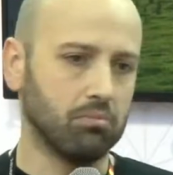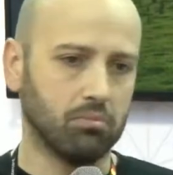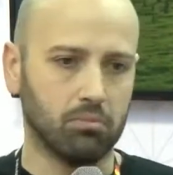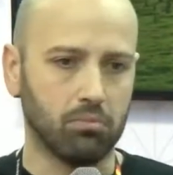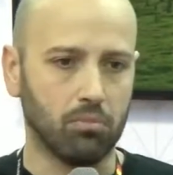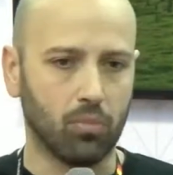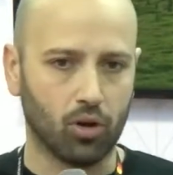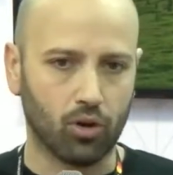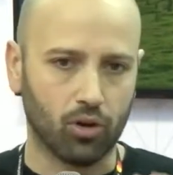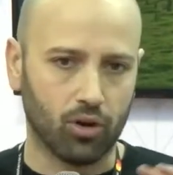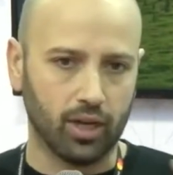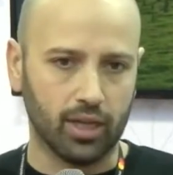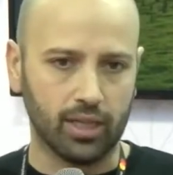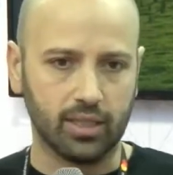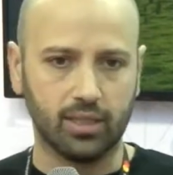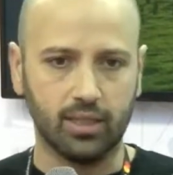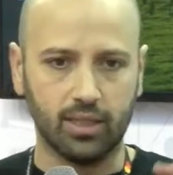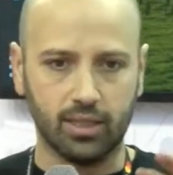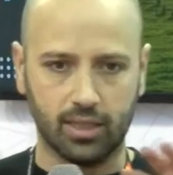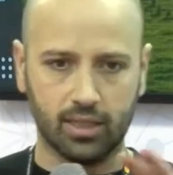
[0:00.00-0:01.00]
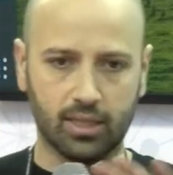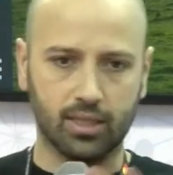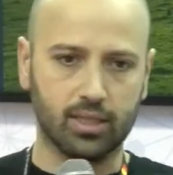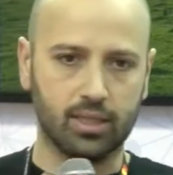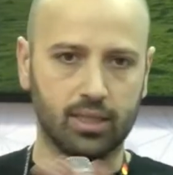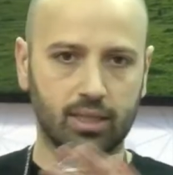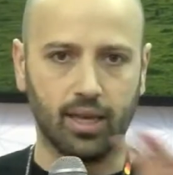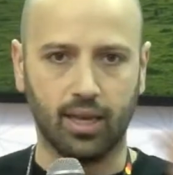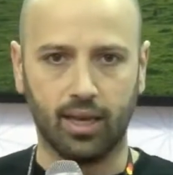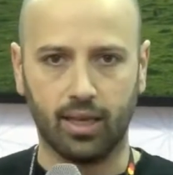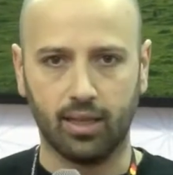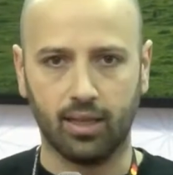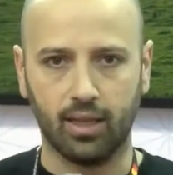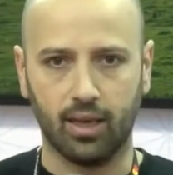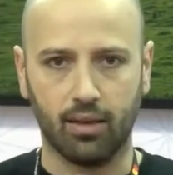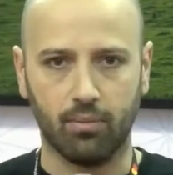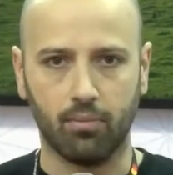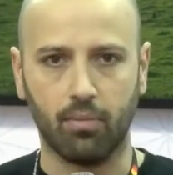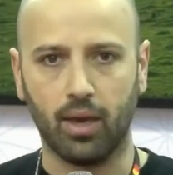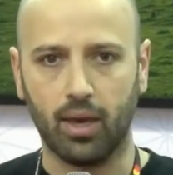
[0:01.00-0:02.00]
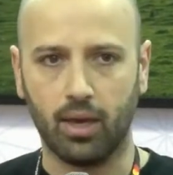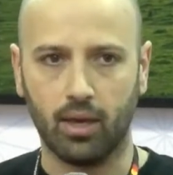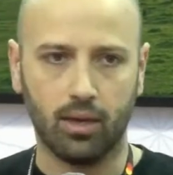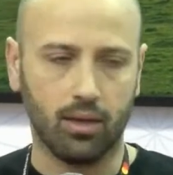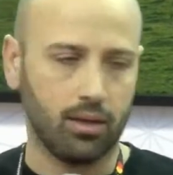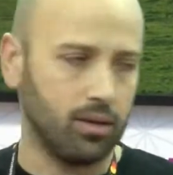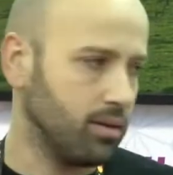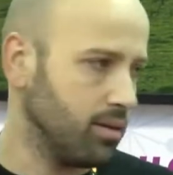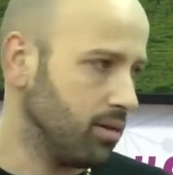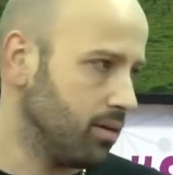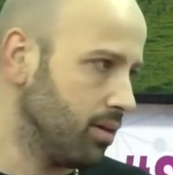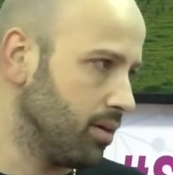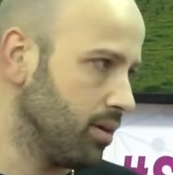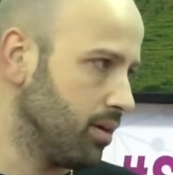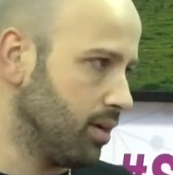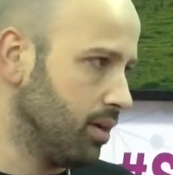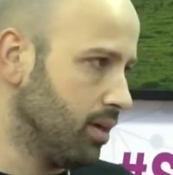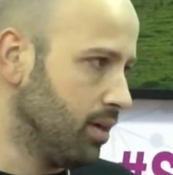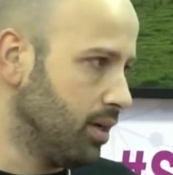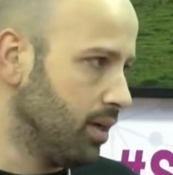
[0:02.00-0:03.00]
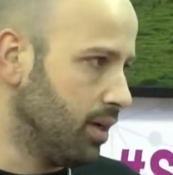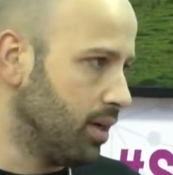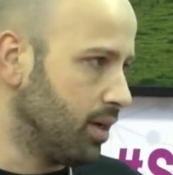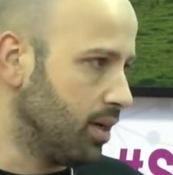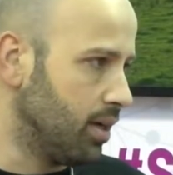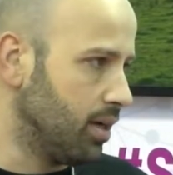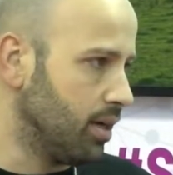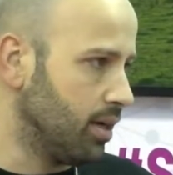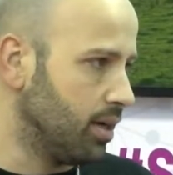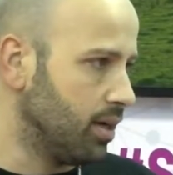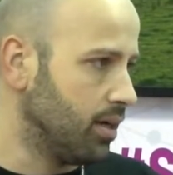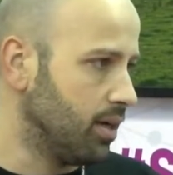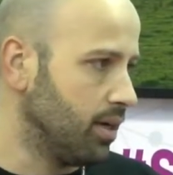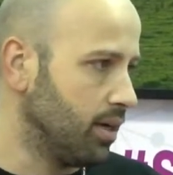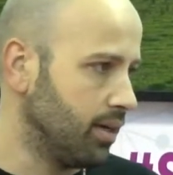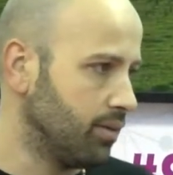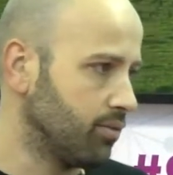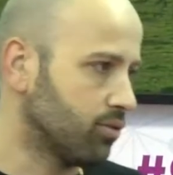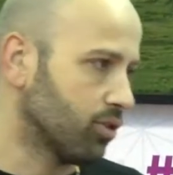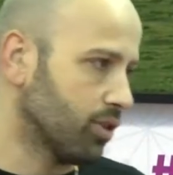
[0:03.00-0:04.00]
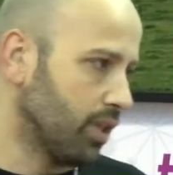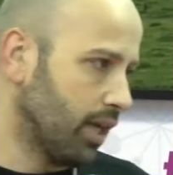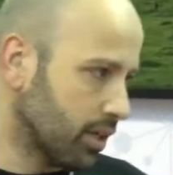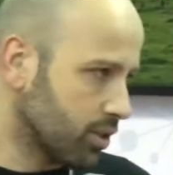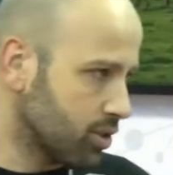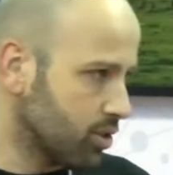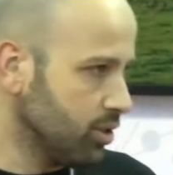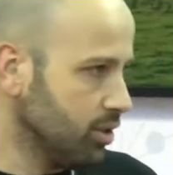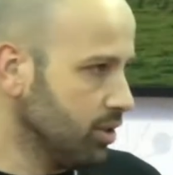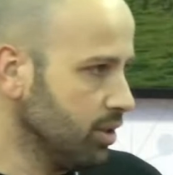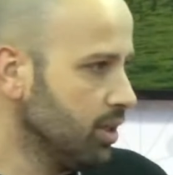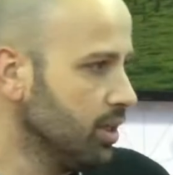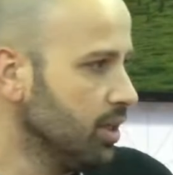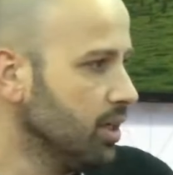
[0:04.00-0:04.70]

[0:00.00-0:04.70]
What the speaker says: More or less, this is the main introduction.